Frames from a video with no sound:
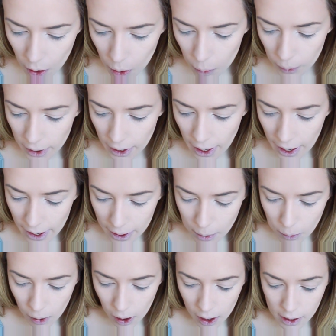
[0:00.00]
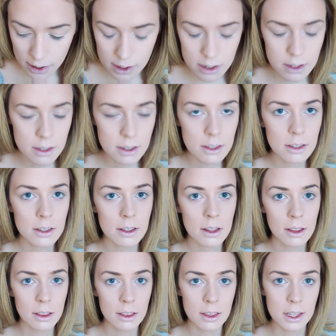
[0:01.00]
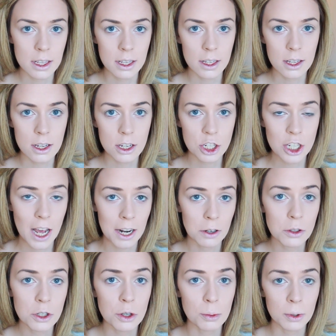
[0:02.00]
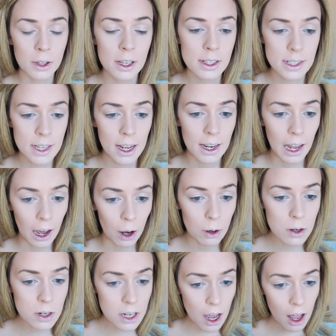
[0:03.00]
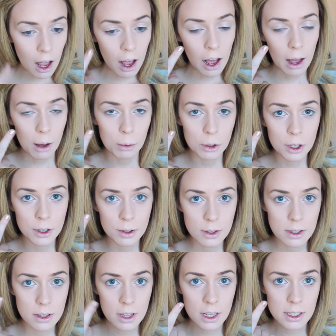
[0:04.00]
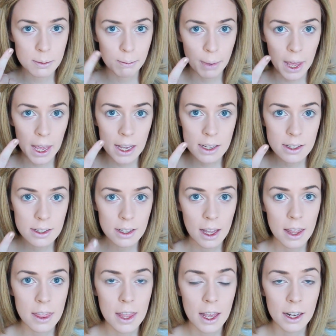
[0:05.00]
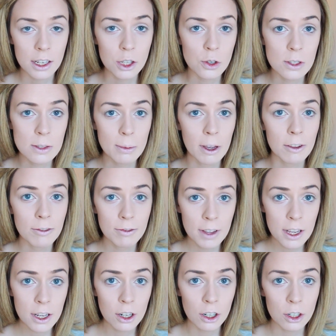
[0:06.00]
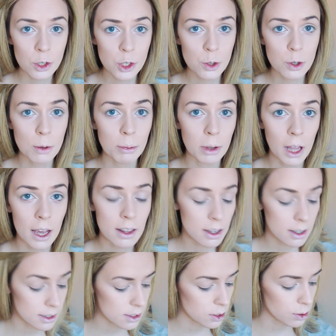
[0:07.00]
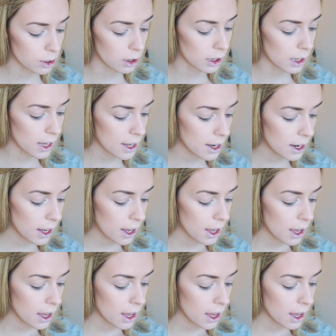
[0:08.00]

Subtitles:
when I want the shadow to really stand out, I will use this base and then use my finger to apply this to the lid.